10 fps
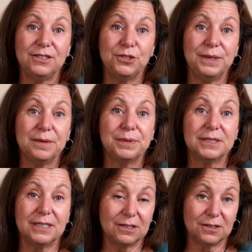doing
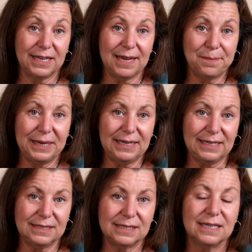political
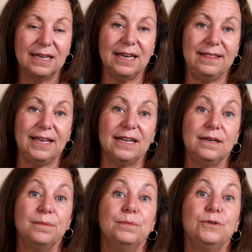campaigns and
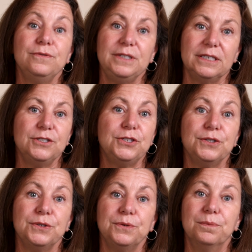then moved
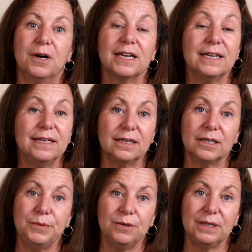into marketing and
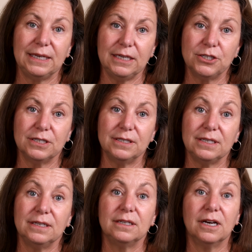communications
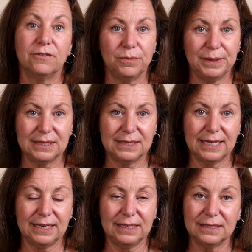in government
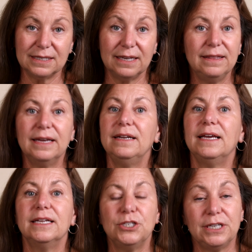settings and then
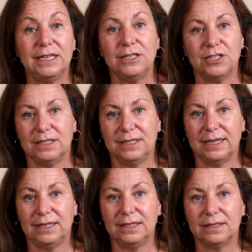education
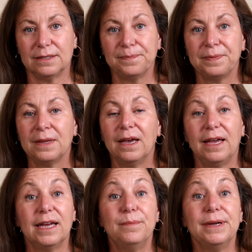settings. I
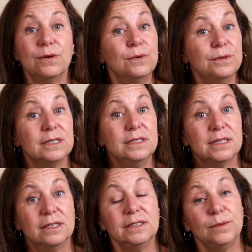had my own
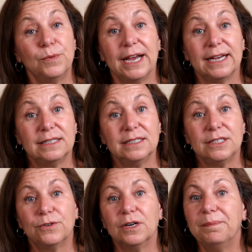consulting practice
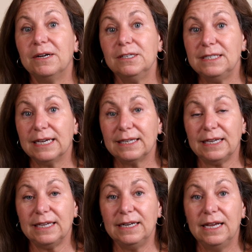for about a
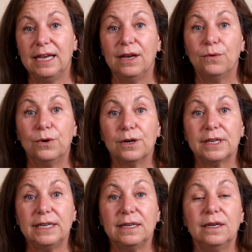decade
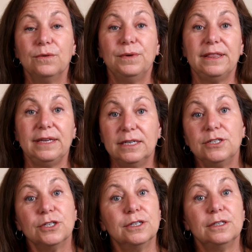working with
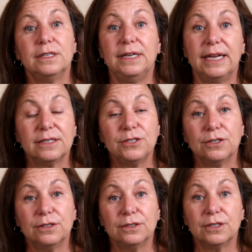internal and
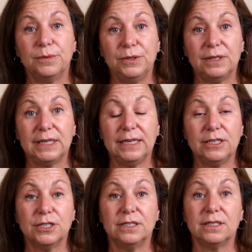external
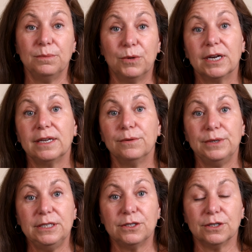communications and market
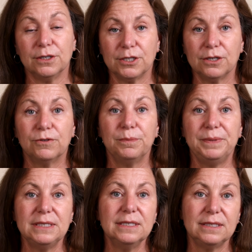research for
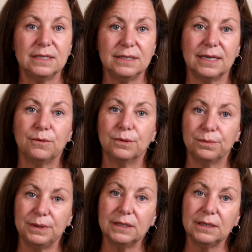businesses that were
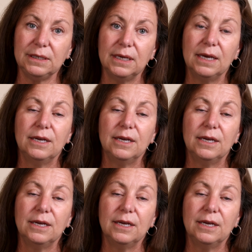really